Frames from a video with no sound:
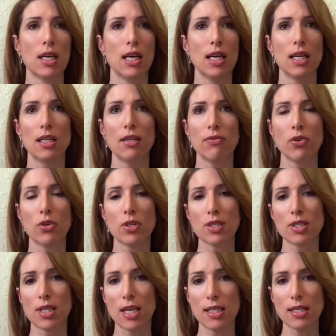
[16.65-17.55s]
And if you're
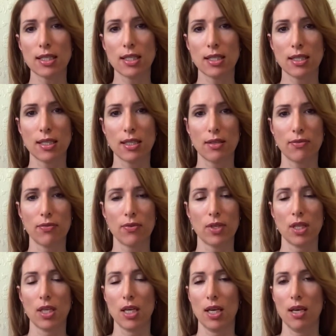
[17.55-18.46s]
sensitive,
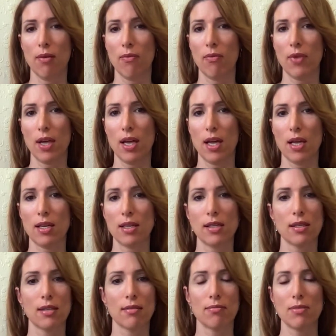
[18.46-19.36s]
then